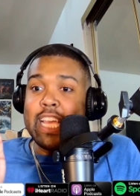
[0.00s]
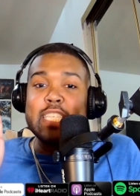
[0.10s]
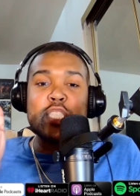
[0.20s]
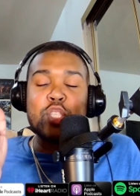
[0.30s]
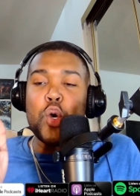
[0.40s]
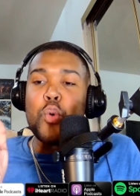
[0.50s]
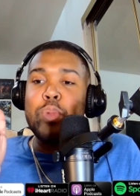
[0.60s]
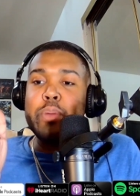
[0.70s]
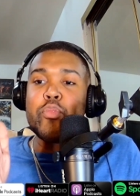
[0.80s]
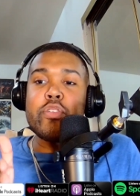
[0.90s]
He's so
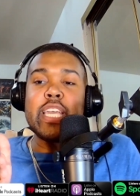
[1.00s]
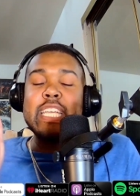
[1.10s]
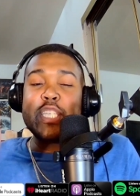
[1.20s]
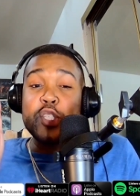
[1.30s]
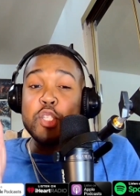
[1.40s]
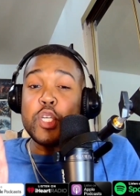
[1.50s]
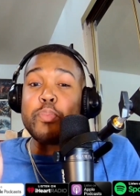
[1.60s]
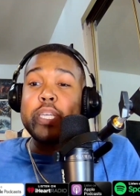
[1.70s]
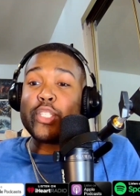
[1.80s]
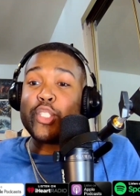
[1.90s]
meme worthy. He should
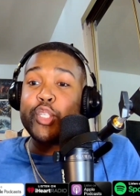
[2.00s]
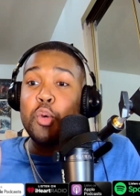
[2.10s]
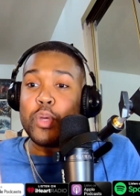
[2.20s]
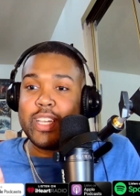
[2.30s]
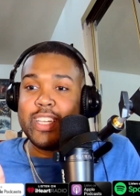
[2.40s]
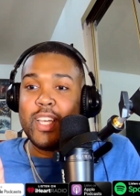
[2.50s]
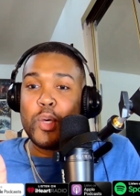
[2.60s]
be a joke